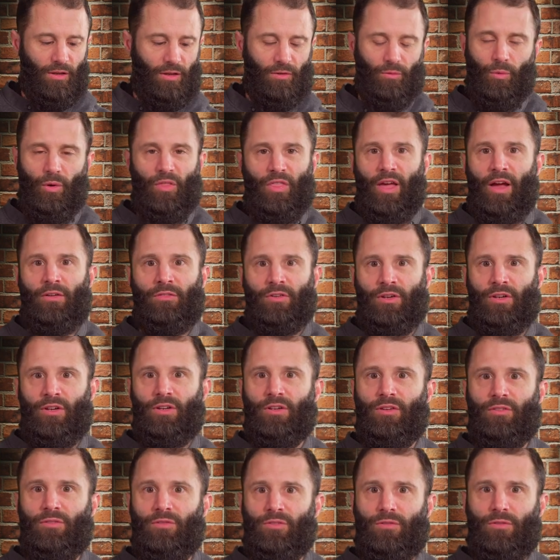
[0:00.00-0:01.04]
with
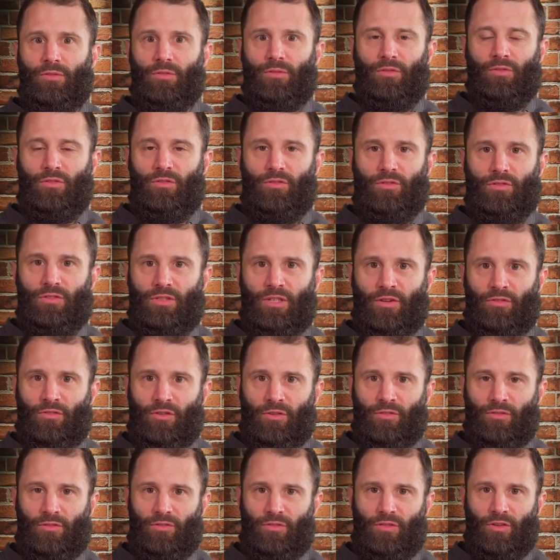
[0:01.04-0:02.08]
every
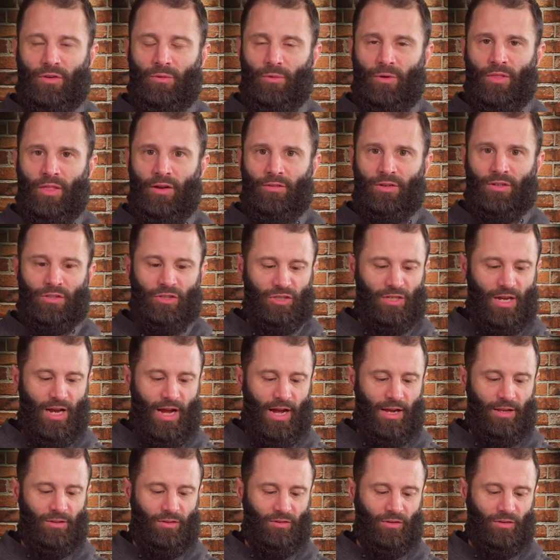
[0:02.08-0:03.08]
different, with every shot.